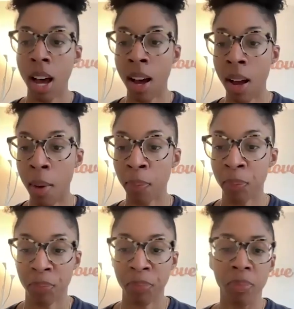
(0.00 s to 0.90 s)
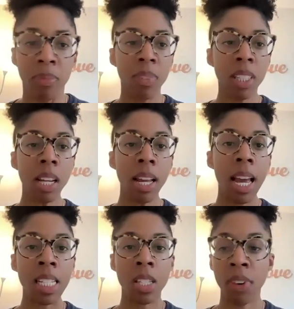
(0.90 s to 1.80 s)

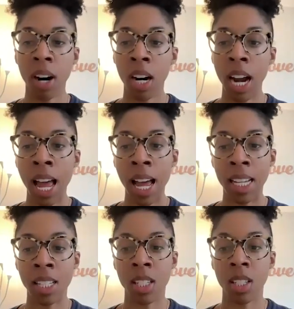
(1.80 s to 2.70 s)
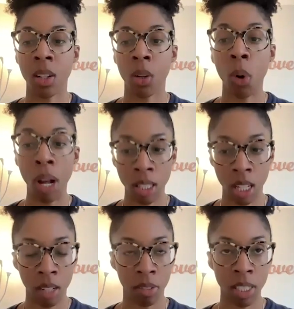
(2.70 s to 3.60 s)
as far as
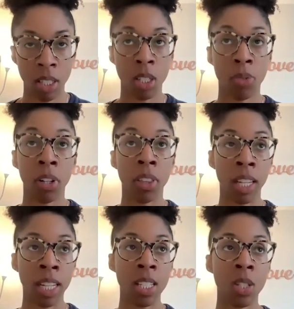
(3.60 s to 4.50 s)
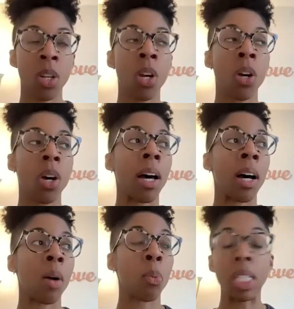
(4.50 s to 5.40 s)
qualitative research for this,
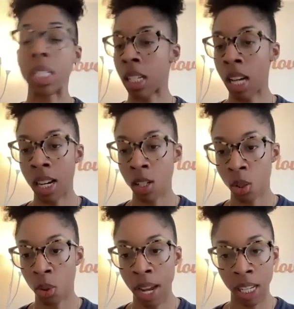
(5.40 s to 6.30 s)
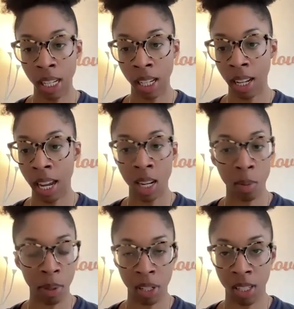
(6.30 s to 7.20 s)
we did not do any
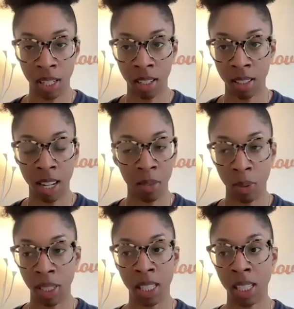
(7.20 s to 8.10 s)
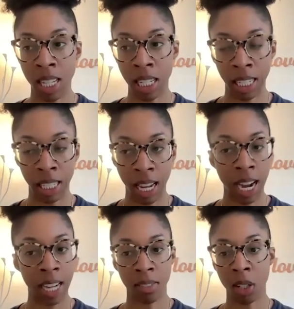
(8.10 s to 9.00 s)
in-person stuff. We did this at like the
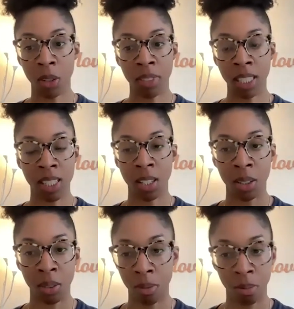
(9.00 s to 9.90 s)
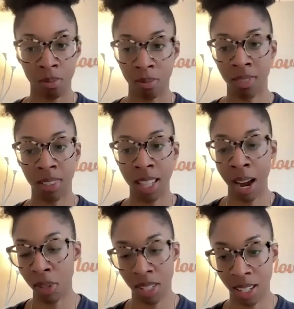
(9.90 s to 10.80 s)
height of COVID. So
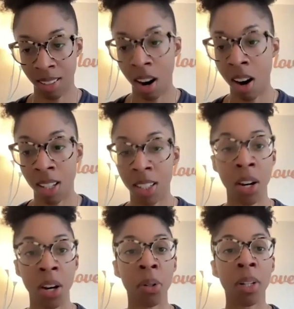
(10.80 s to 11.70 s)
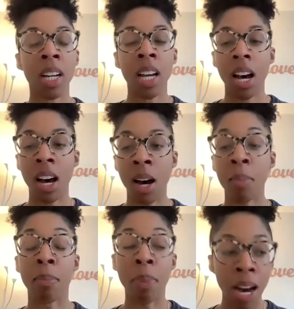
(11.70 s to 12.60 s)
that was a hard no.
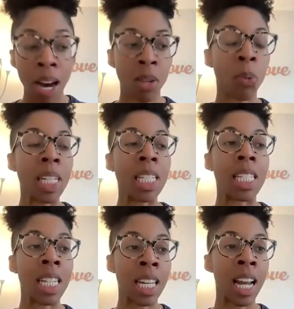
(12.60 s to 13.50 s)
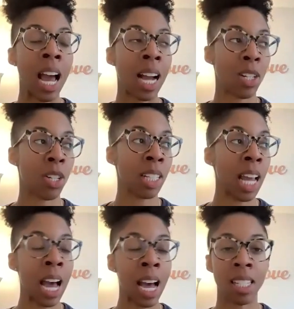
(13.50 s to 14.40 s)
But we did
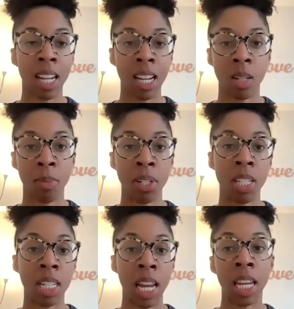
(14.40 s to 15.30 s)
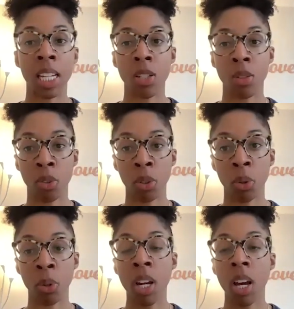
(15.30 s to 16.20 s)
actually ask customers to take us
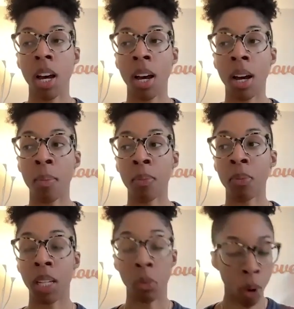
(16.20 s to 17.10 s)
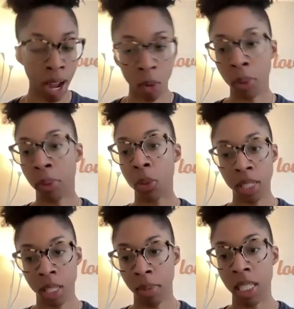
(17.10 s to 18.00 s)
through, while we were
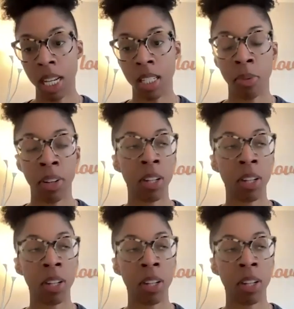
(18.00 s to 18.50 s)
doing some of these customer